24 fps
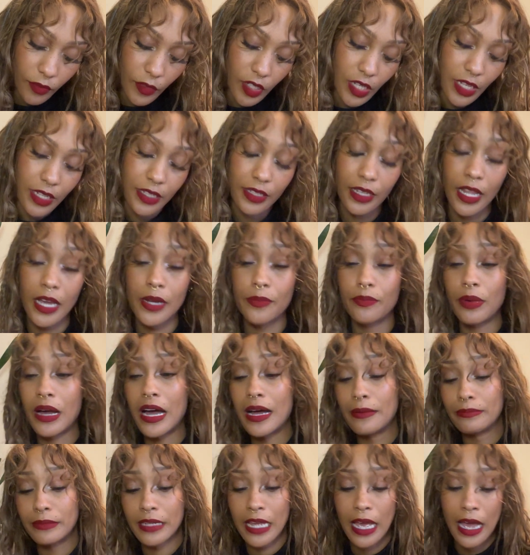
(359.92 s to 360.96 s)
It like
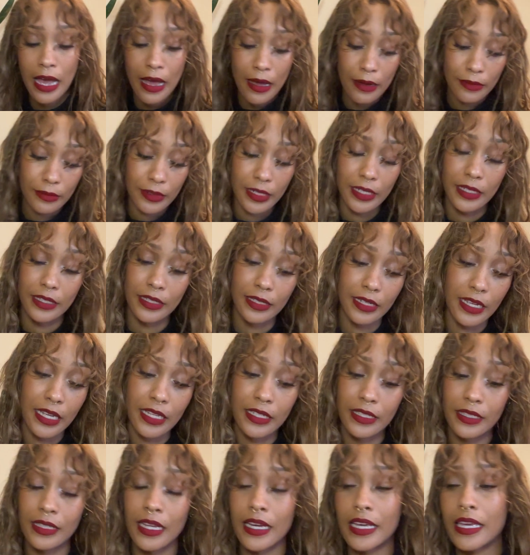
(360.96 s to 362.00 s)
popped out, and
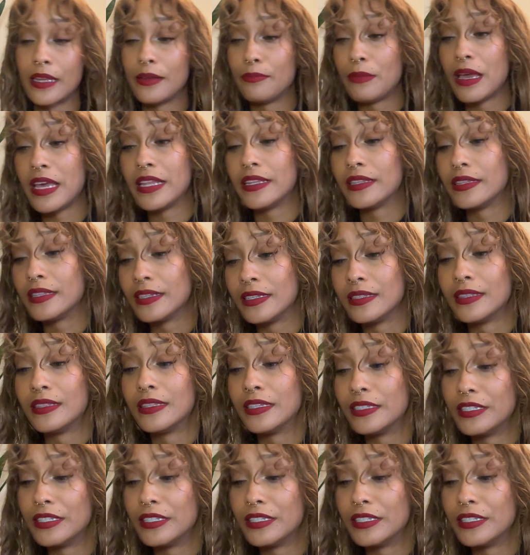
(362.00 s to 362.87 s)
it's like it made the